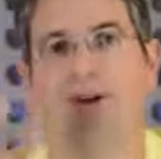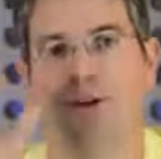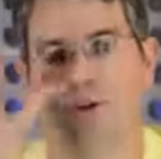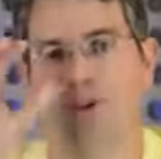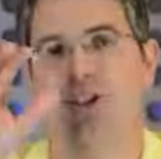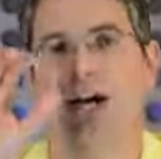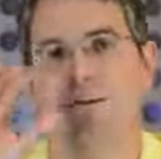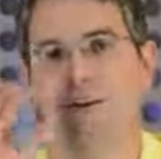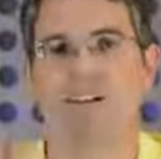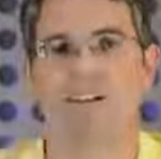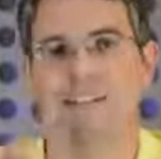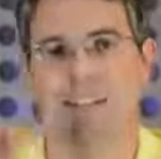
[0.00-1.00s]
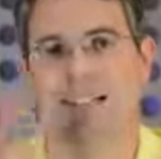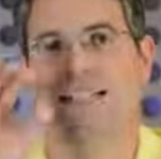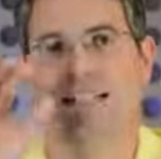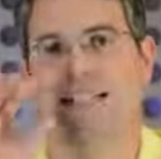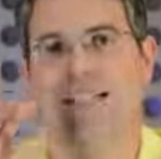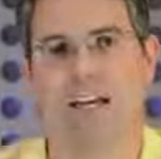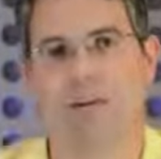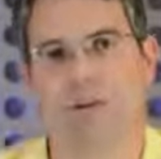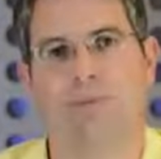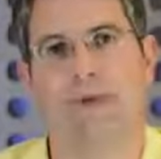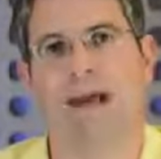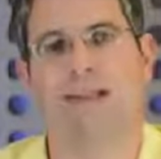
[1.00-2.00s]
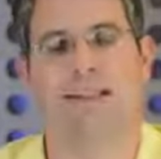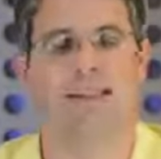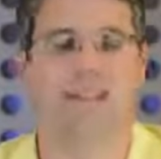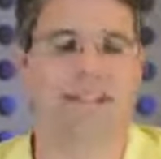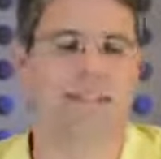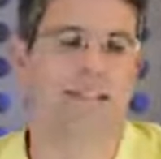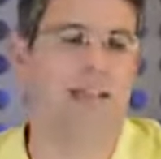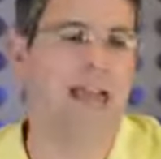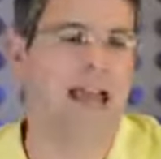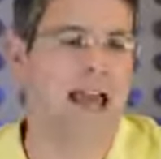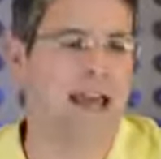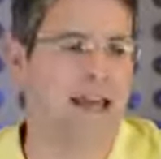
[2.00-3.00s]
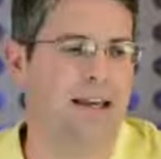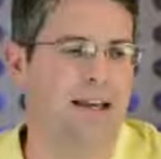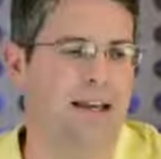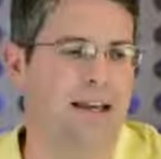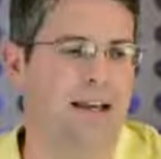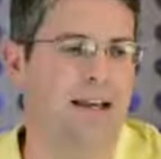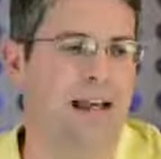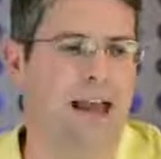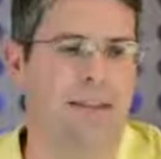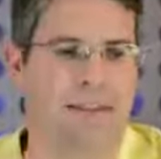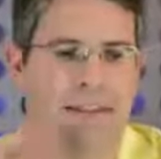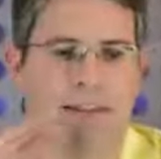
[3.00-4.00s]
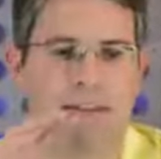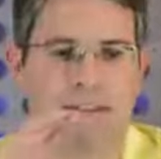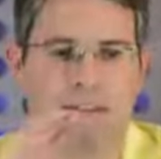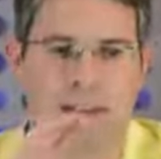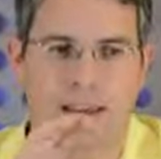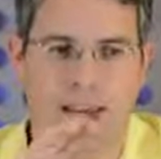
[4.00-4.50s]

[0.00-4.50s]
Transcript: whose job it is to clean up backlinks, and this is